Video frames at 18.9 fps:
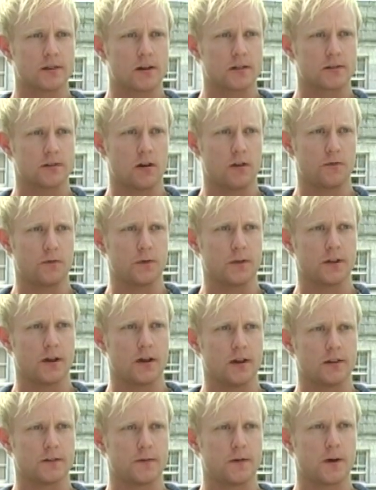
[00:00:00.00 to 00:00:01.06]
starts off with
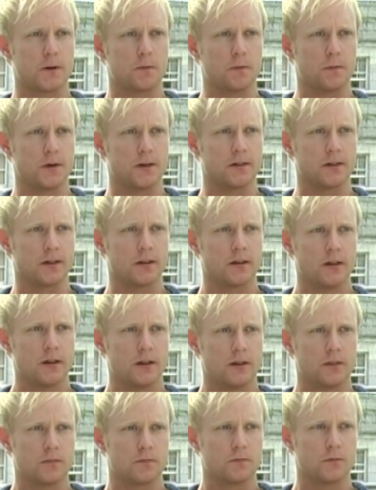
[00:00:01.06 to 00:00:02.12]
a development meeting.
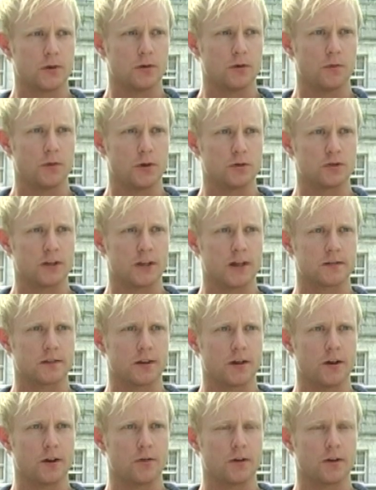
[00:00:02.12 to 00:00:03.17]
We usually get
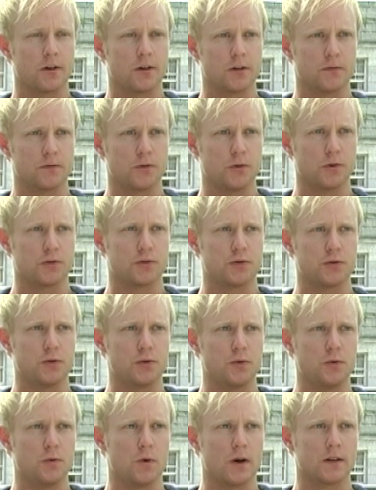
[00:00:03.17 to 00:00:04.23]
together and kind of go
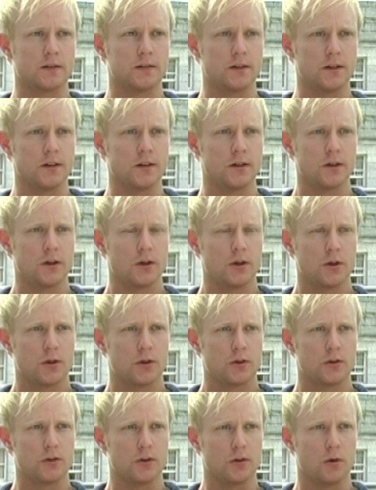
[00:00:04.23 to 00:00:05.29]
through what the
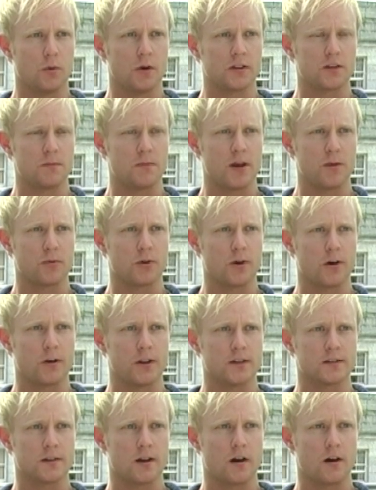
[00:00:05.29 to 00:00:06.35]
main
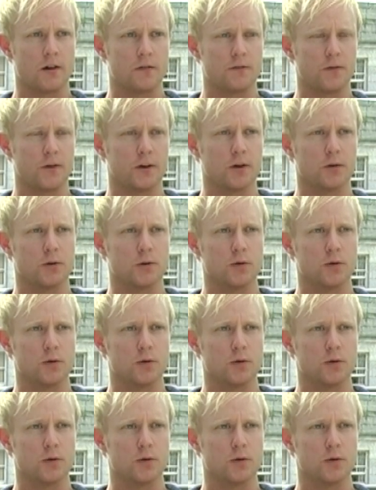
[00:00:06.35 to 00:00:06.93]
priorities are and find out